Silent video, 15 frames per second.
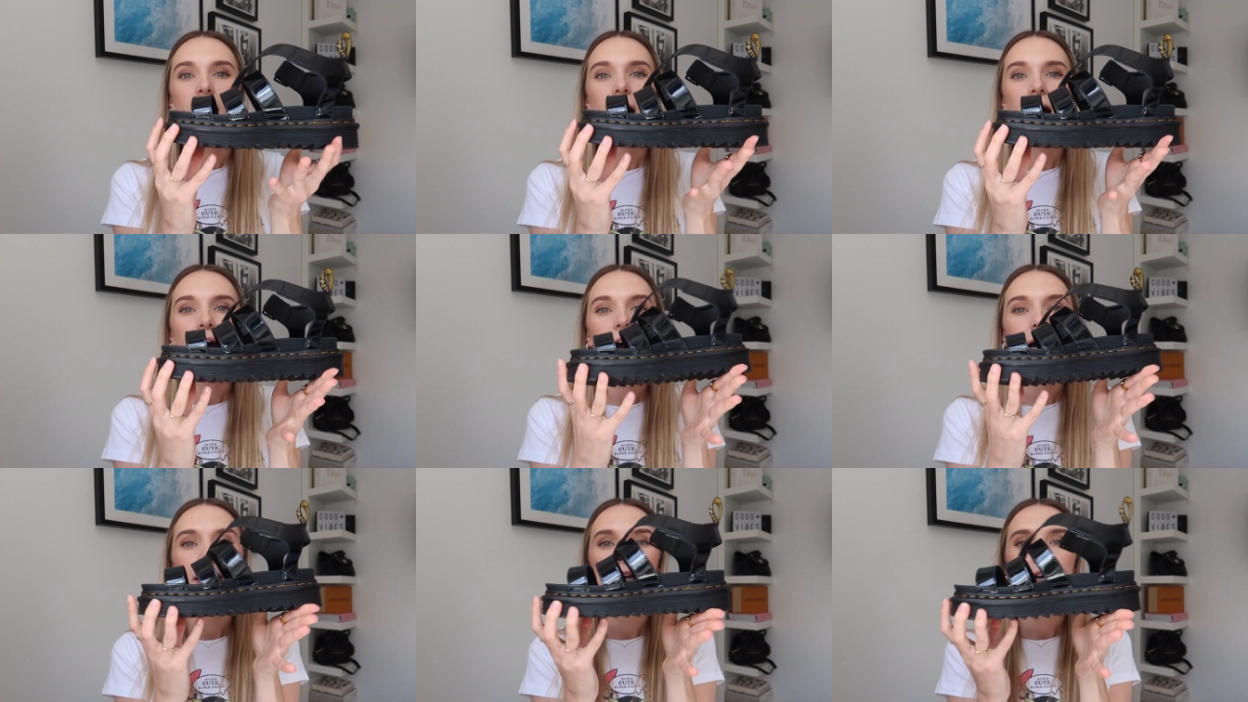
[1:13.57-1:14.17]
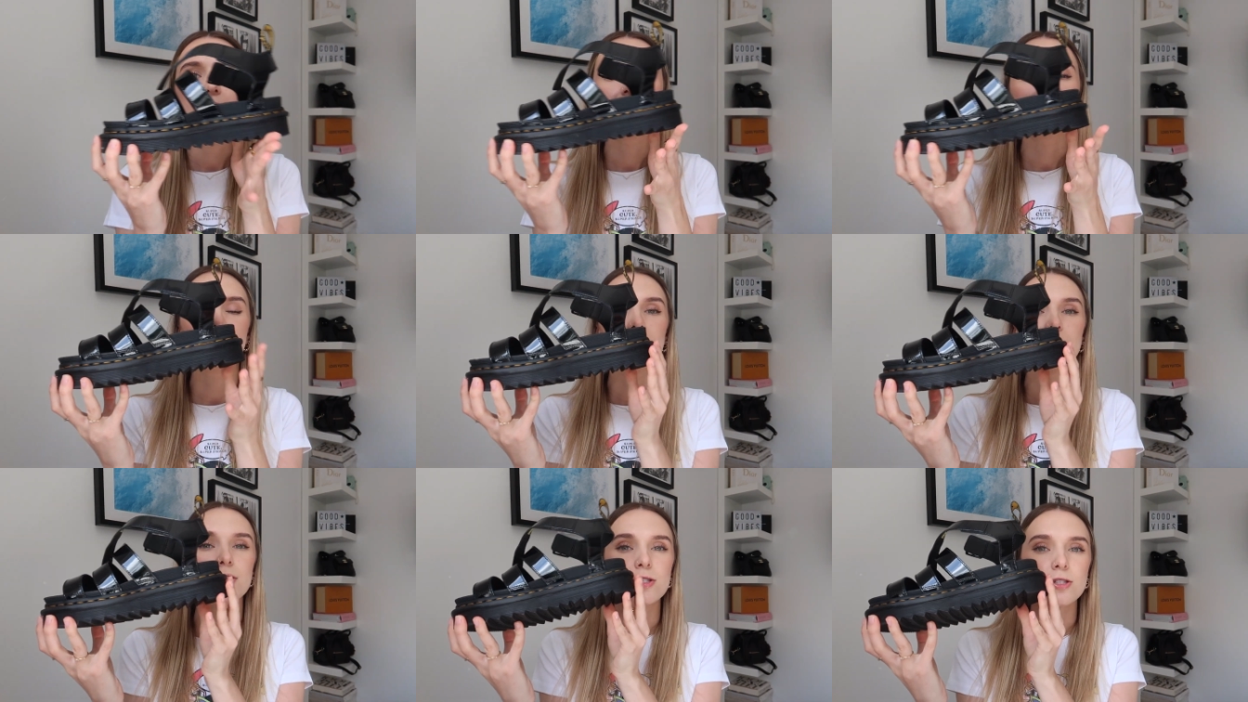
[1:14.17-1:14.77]
I love
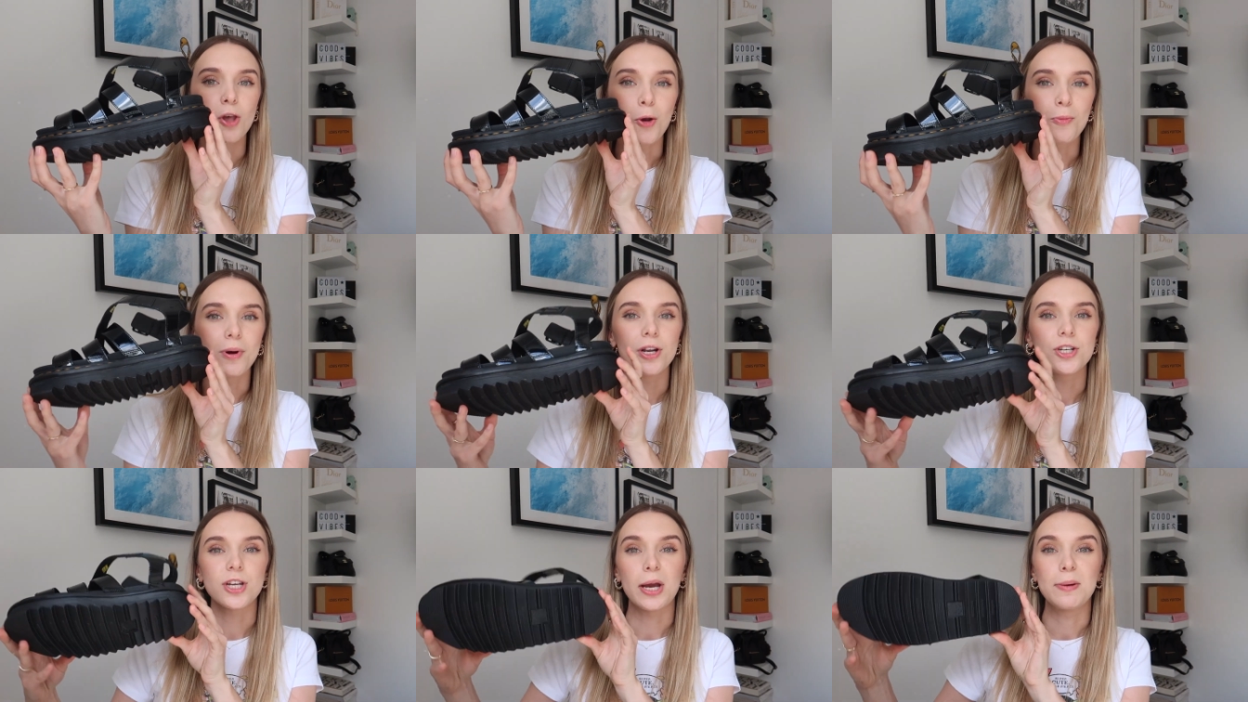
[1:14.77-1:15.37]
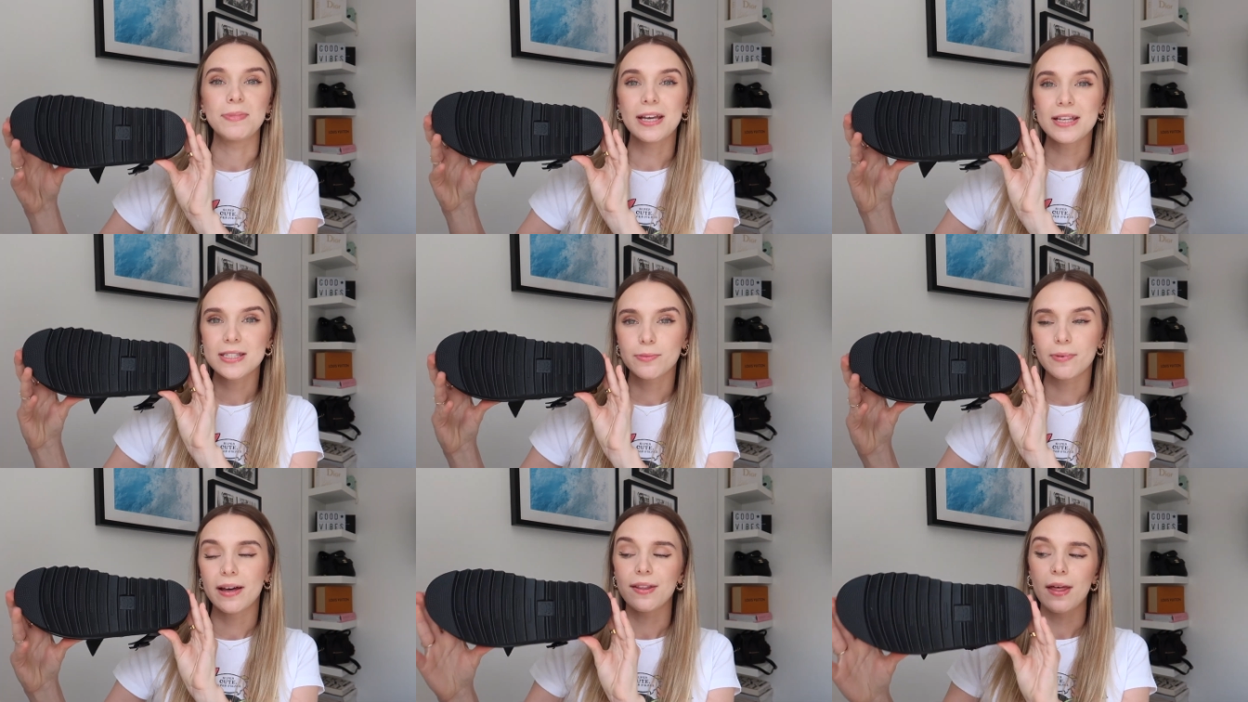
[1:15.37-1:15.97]
these so much. I'm yet
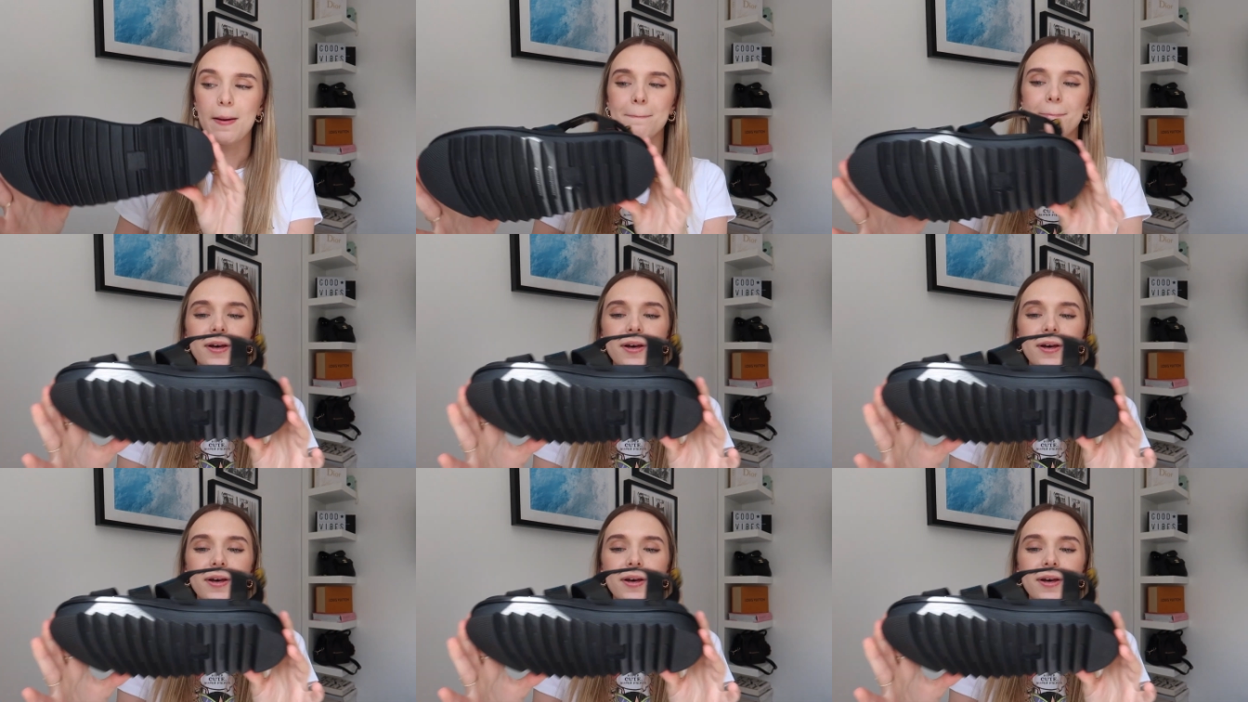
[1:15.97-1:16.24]
to wear them,